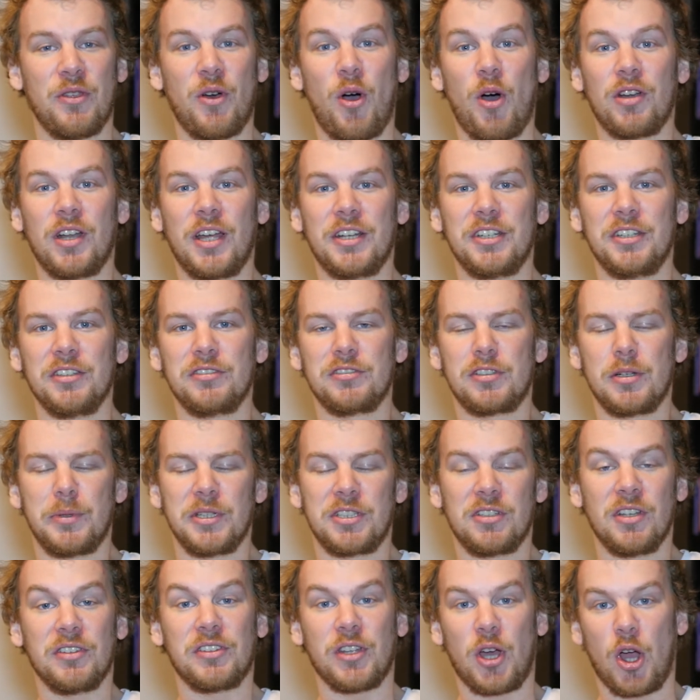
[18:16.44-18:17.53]
online
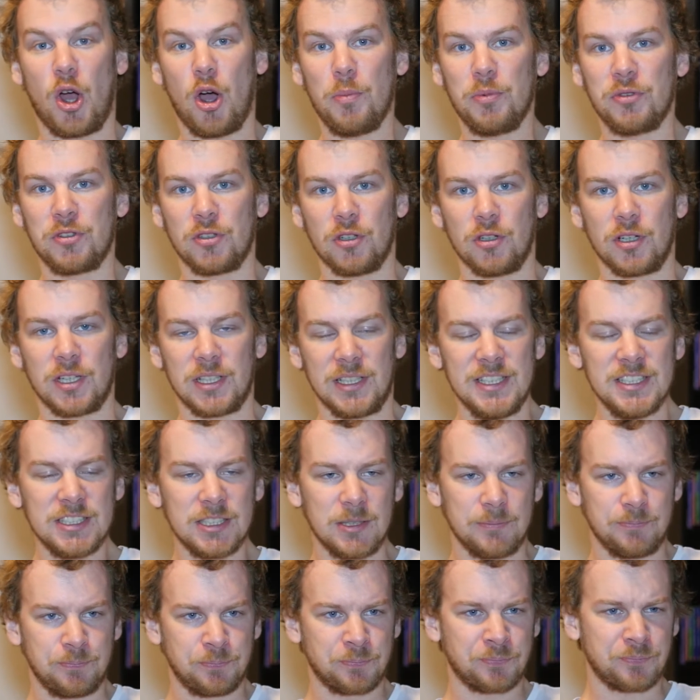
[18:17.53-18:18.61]
distributors. I hope so, at
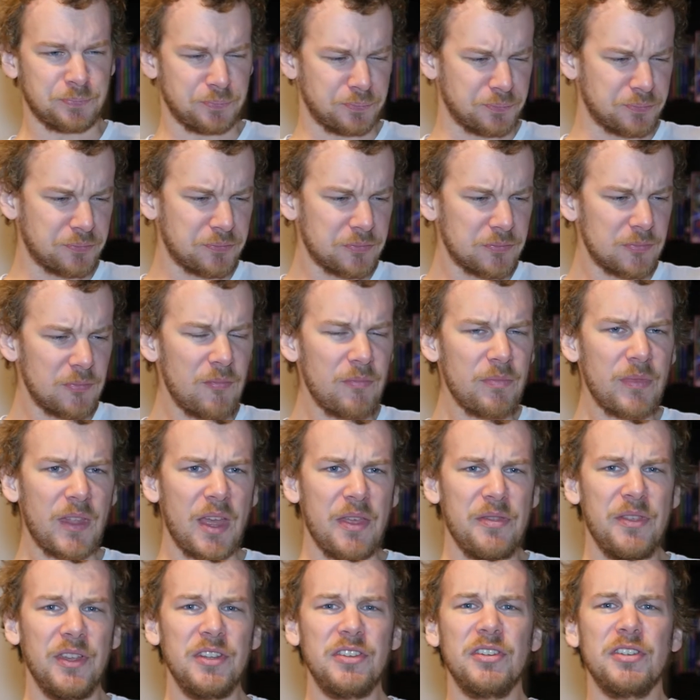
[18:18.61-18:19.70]
least.
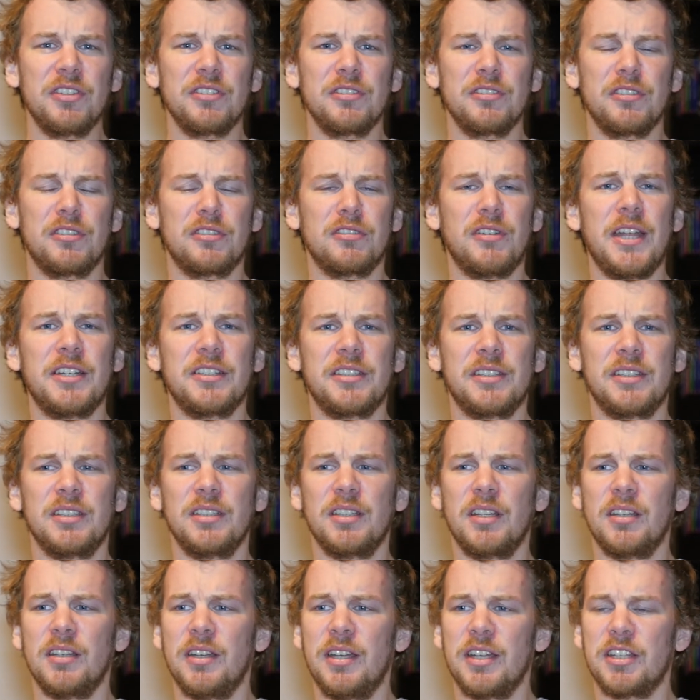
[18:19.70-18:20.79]
This is a great
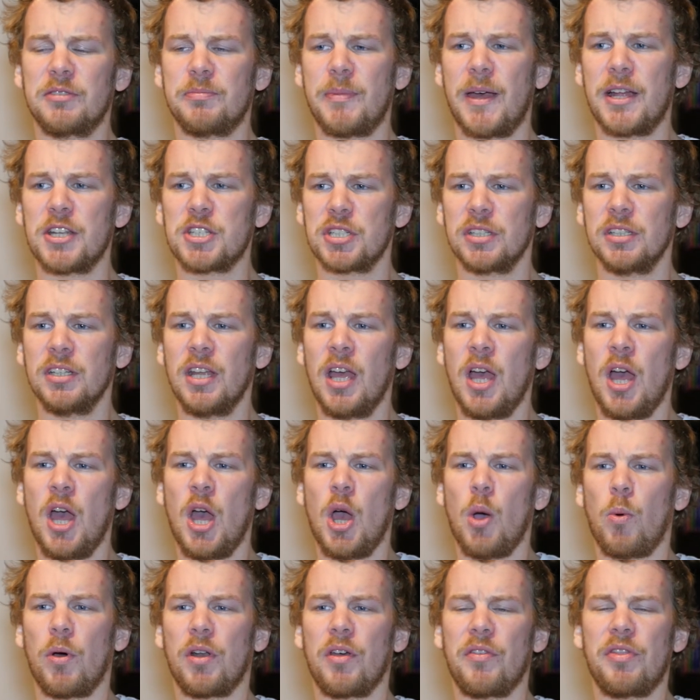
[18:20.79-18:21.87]
expansion,
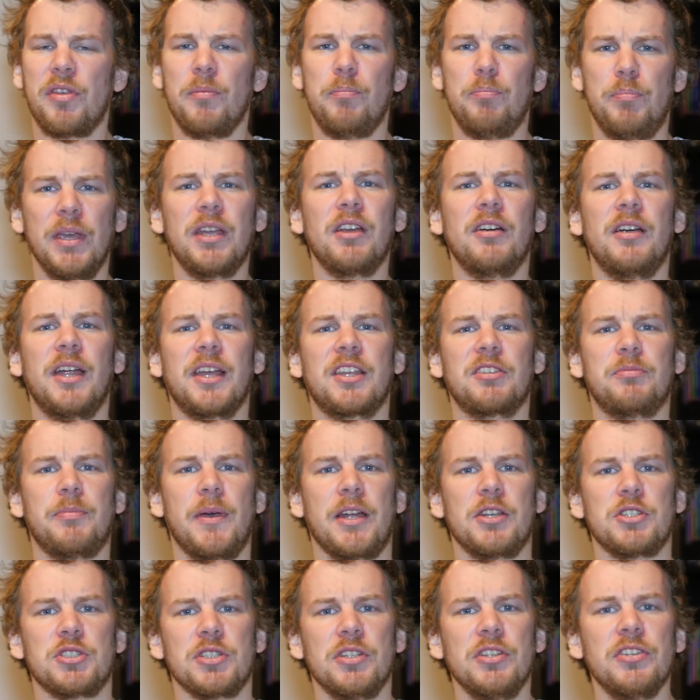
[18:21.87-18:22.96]
one of the bigger
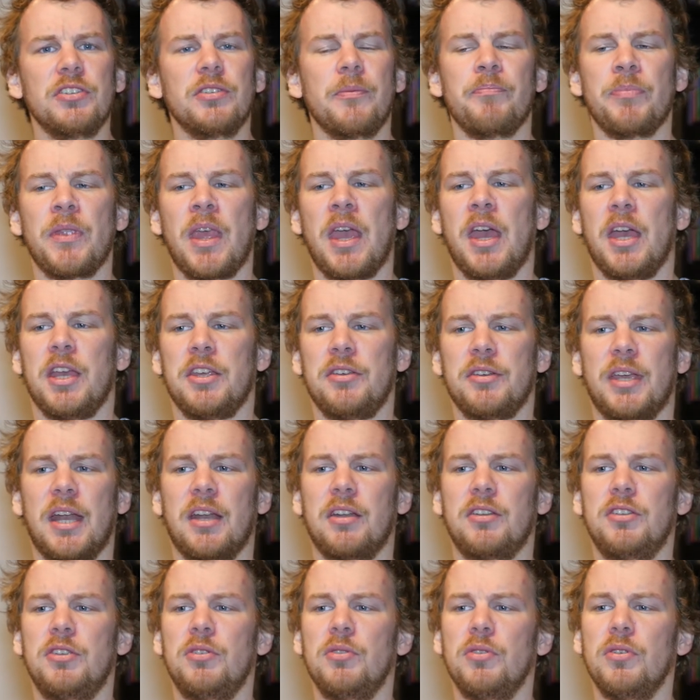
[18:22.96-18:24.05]
expansions. You get
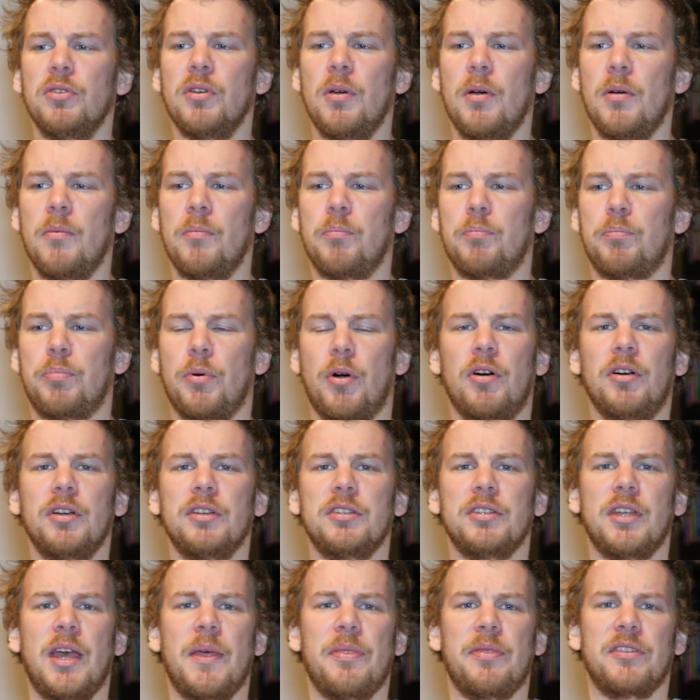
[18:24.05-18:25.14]
a new
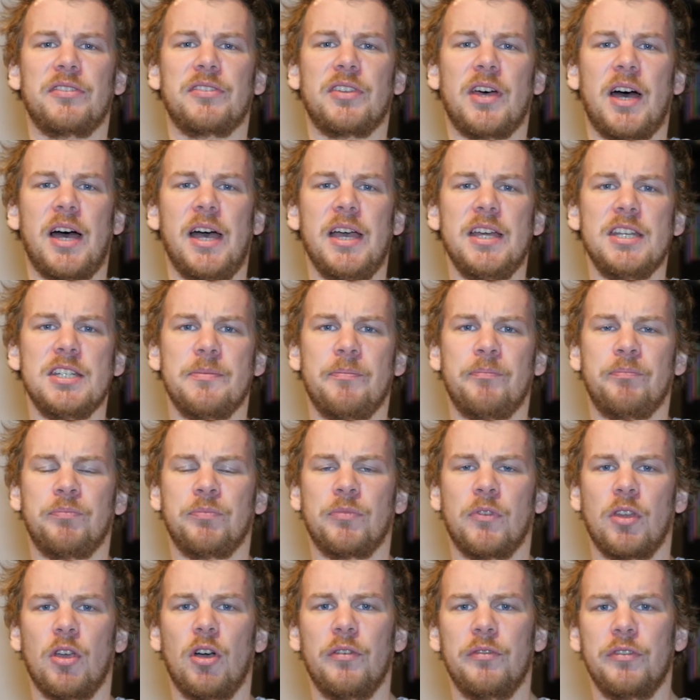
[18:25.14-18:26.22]
board at the side
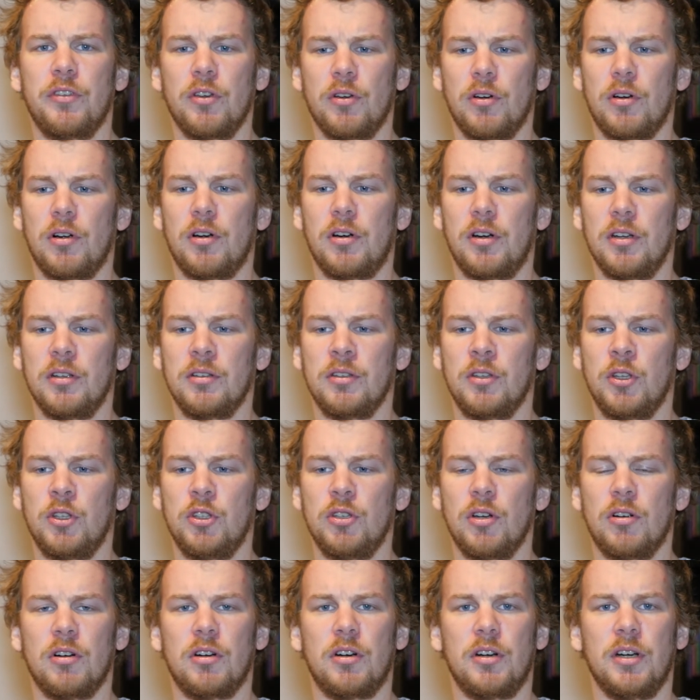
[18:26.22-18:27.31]
of your
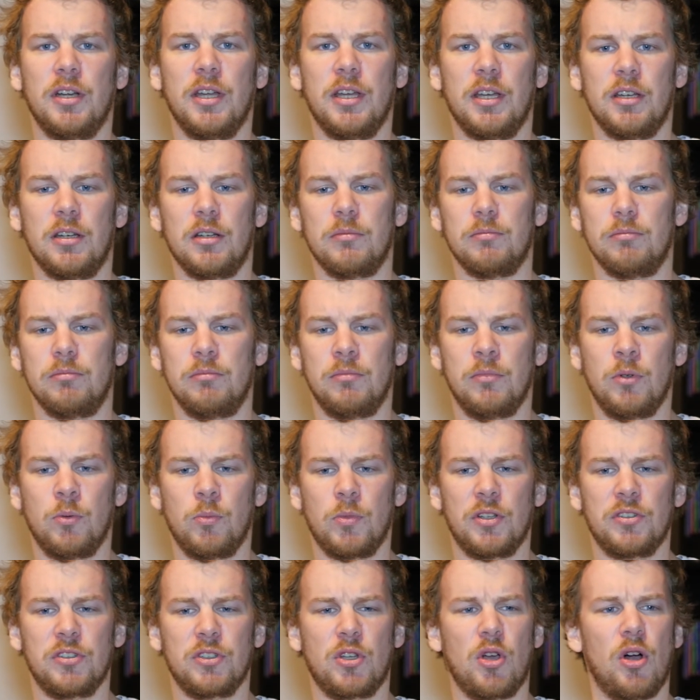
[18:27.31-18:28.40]

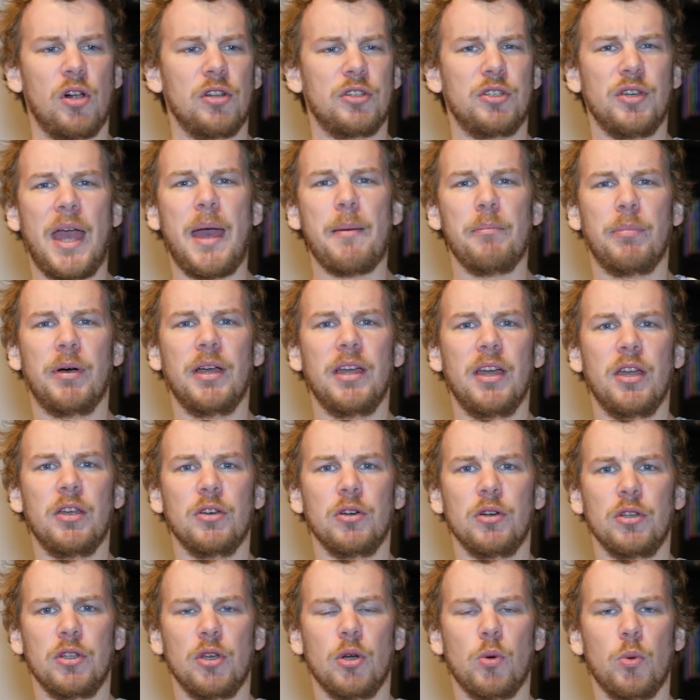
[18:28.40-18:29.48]
what is it called? Your empire,
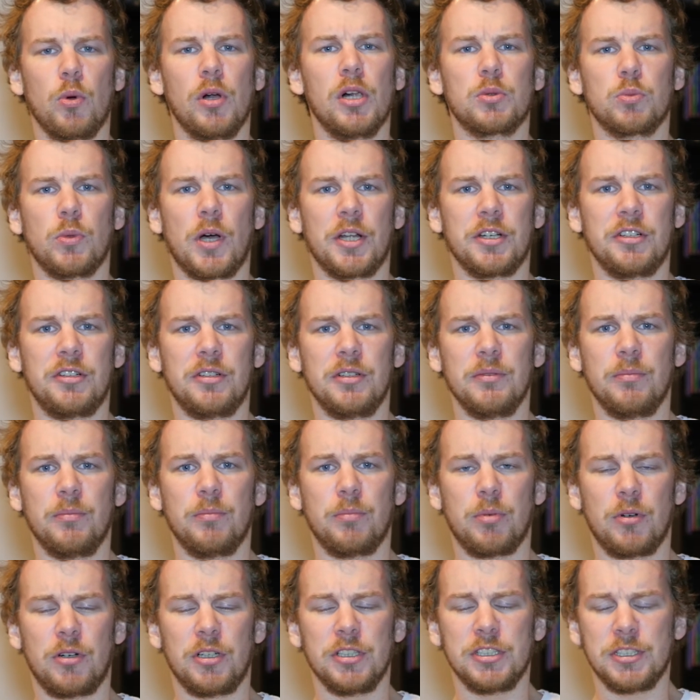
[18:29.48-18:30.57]
your World Wonder
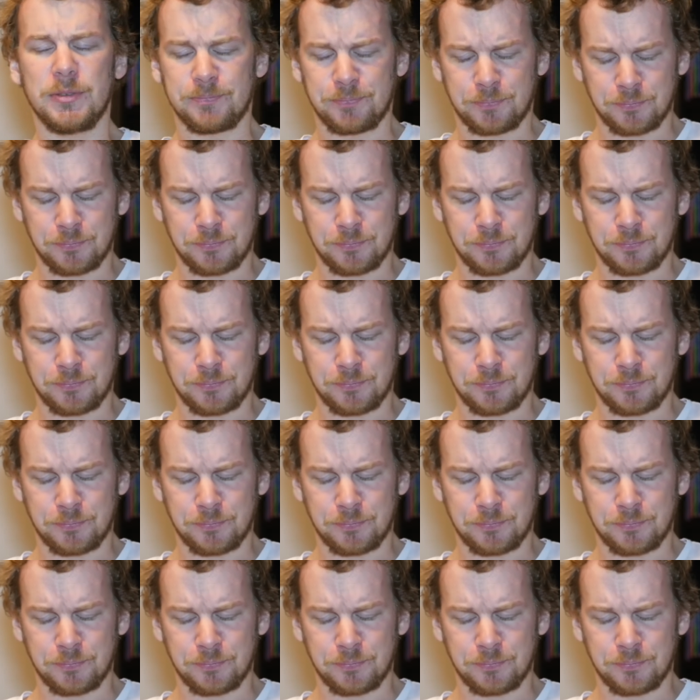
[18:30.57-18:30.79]
board,